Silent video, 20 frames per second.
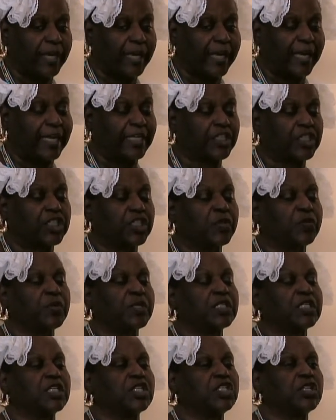and she
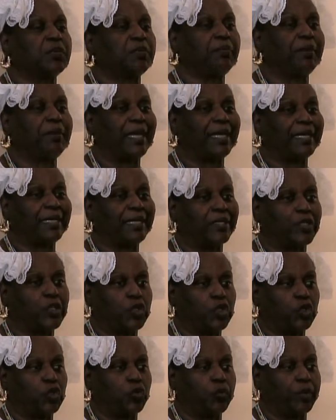was a Jamaican
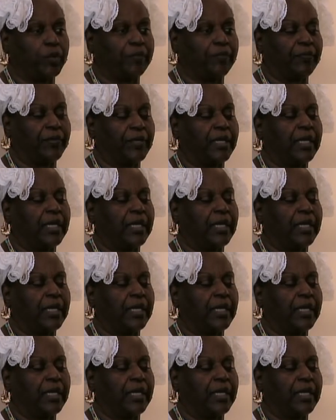Cuban.